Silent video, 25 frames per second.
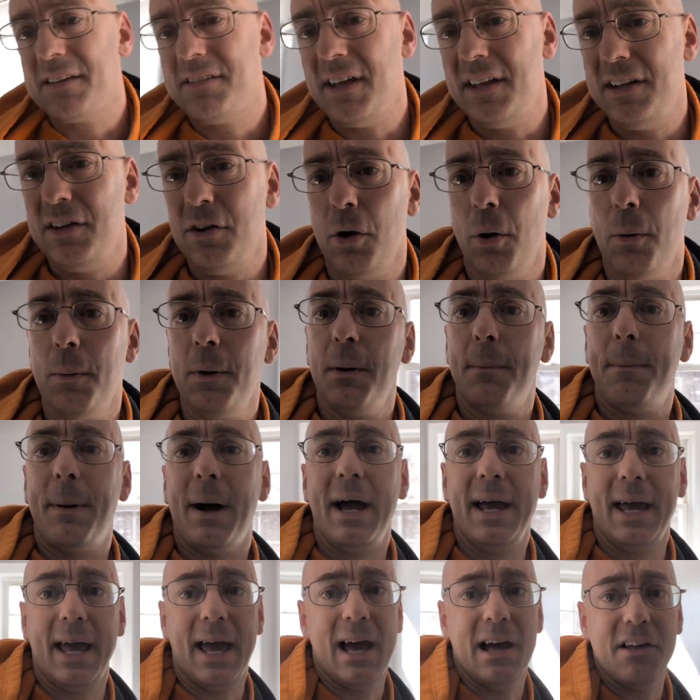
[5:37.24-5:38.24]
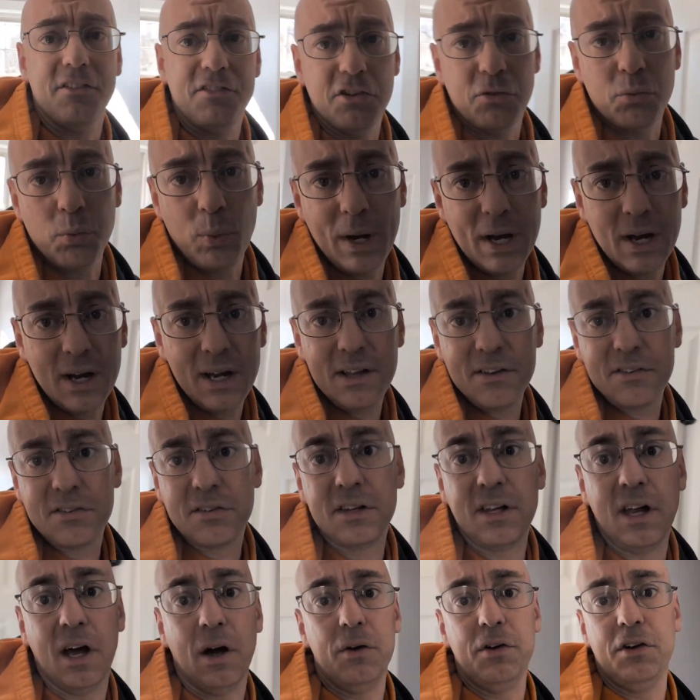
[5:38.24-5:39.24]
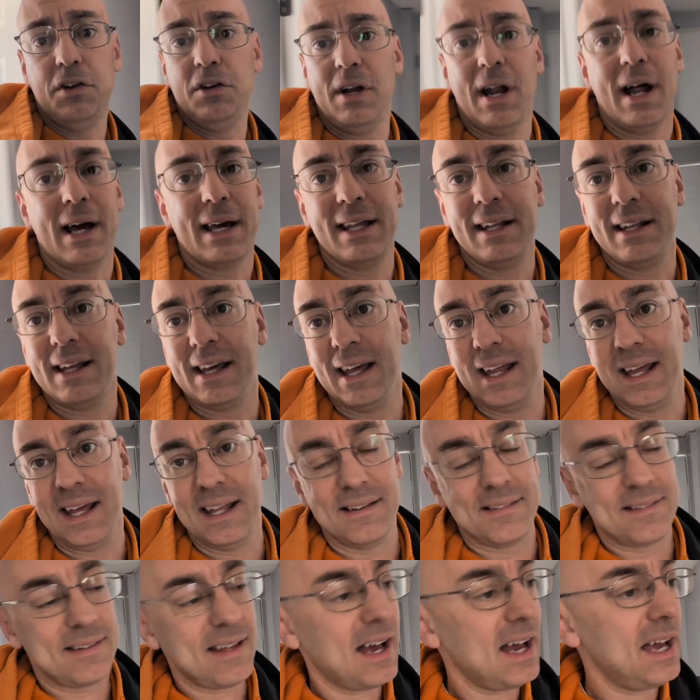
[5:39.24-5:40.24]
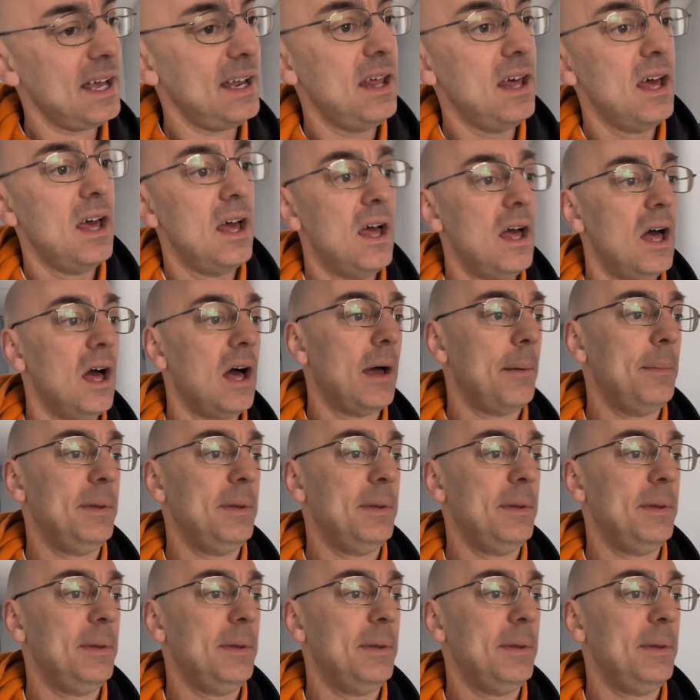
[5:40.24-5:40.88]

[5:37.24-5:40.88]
And like I said, you're buying it as is, whereas, you're not going to get inside.